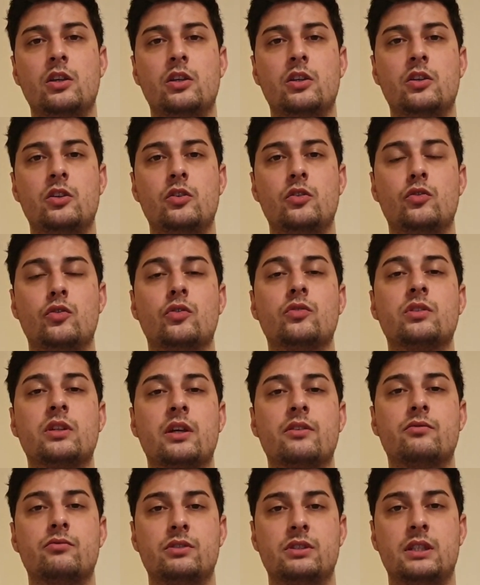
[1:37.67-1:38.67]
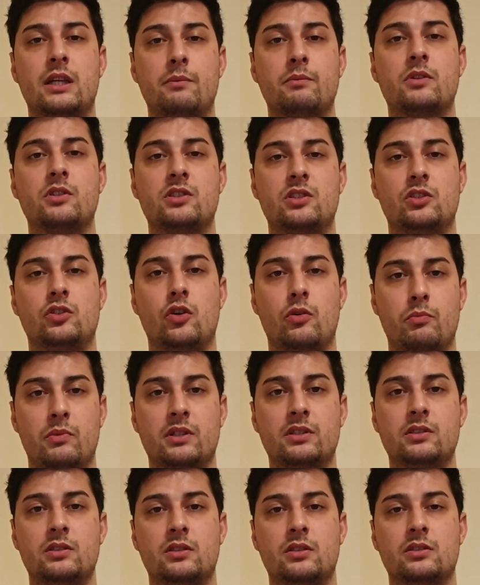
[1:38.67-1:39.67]
you don't have receptors in your
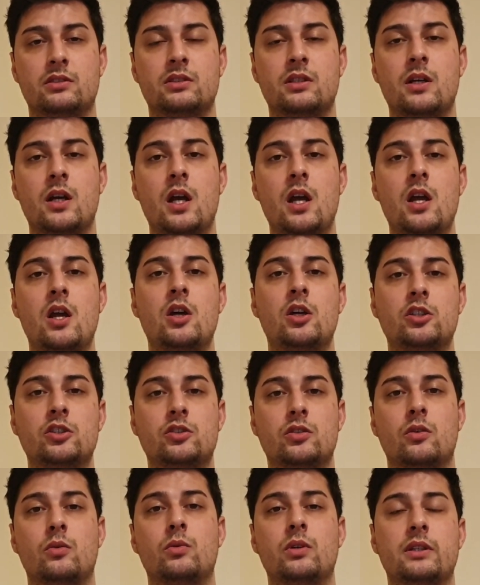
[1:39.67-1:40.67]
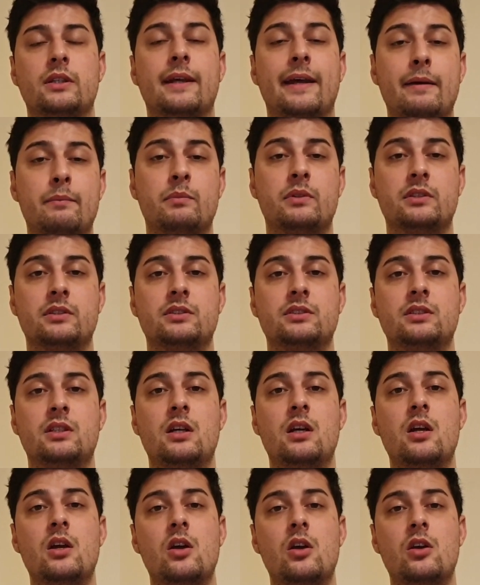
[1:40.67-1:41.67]
muscles. So what happens,
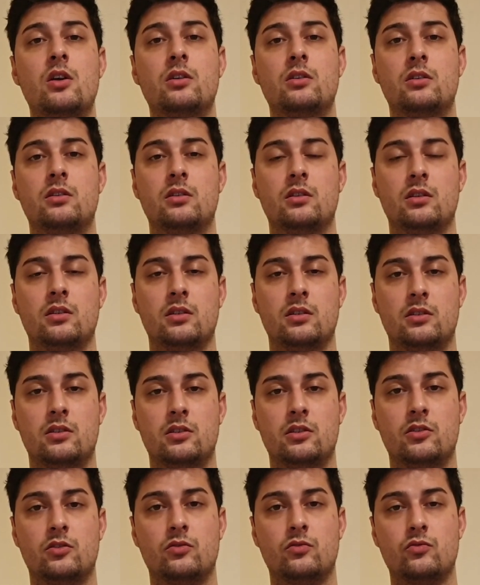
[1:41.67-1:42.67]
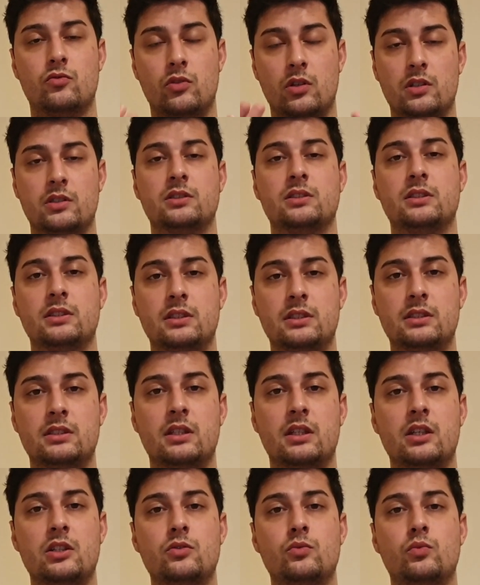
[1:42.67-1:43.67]
the drugs in this
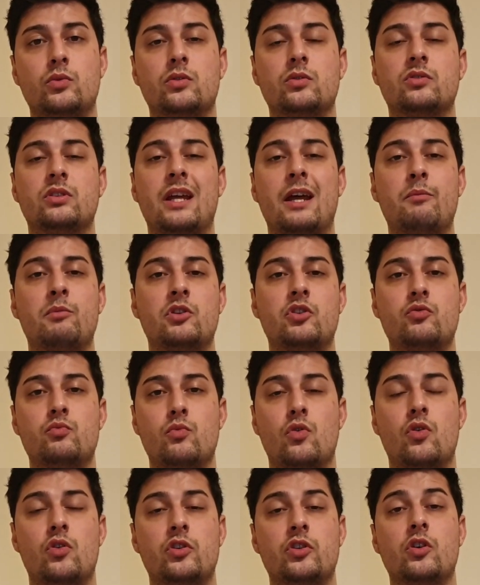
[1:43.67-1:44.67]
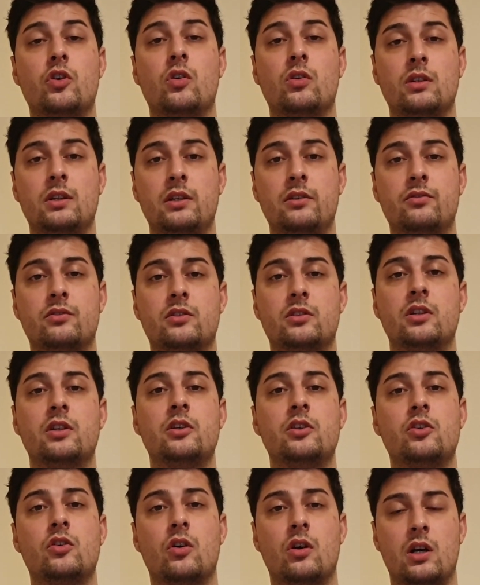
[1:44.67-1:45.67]
case will damage more your liver,
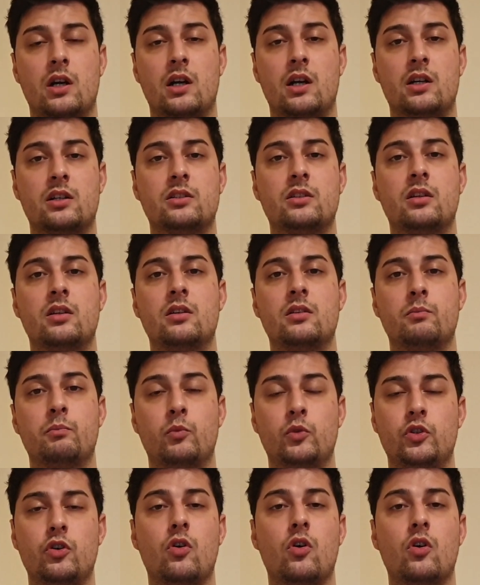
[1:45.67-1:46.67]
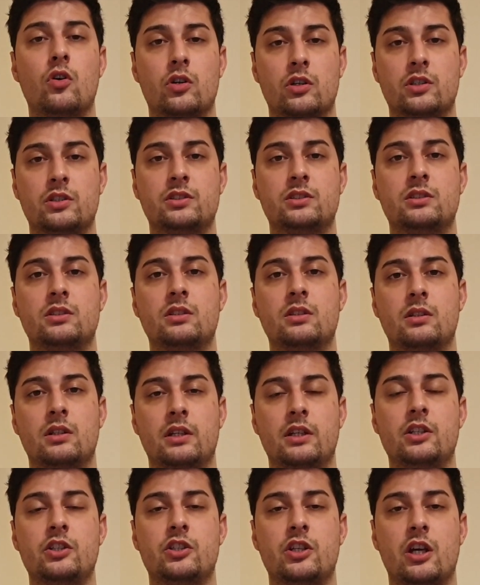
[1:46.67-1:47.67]
your heart, your organs
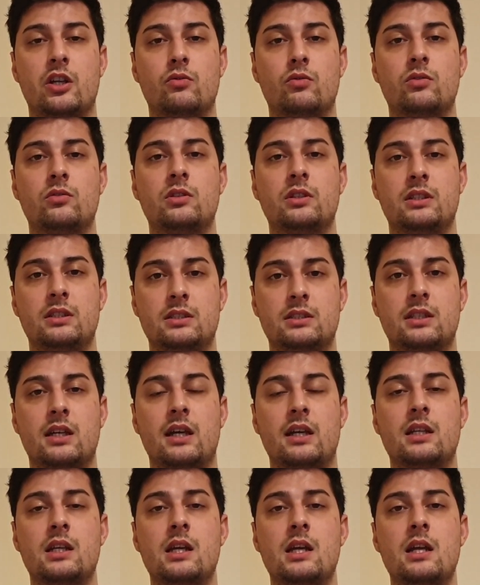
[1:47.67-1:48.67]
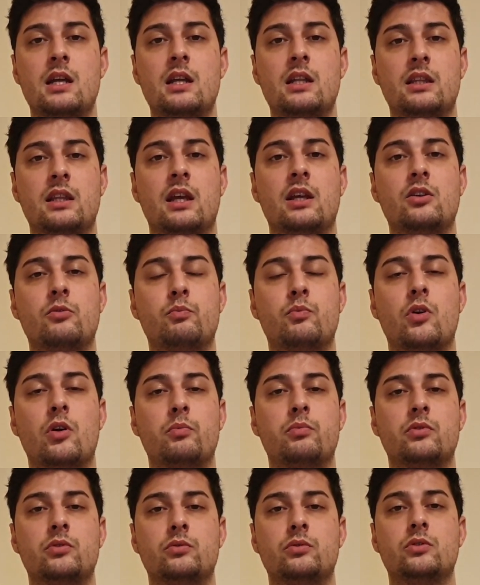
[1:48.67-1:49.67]
in general inside, then it
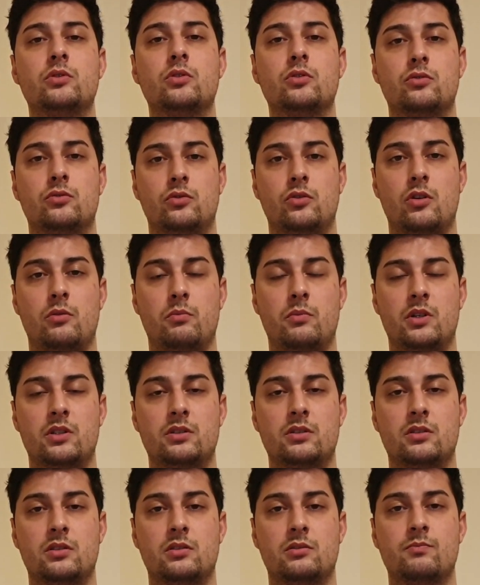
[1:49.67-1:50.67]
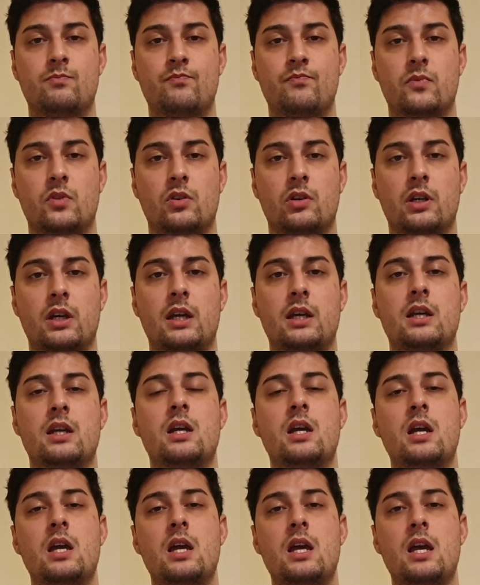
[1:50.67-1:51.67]
probably will go to your muscle, okay?
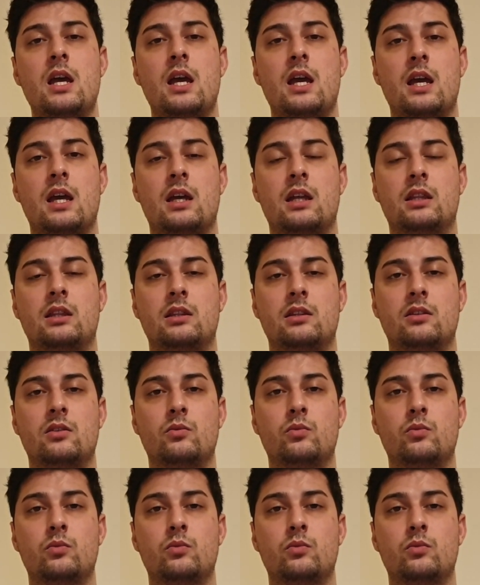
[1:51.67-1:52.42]
And